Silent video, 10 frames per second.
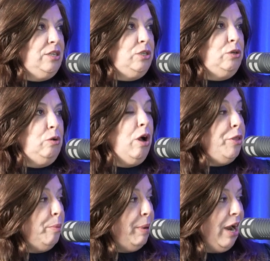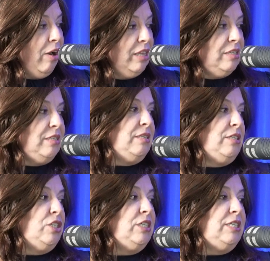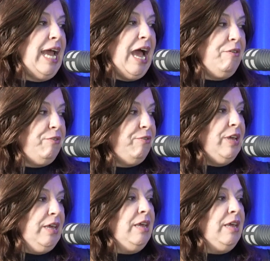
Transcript: to other parents, to staff.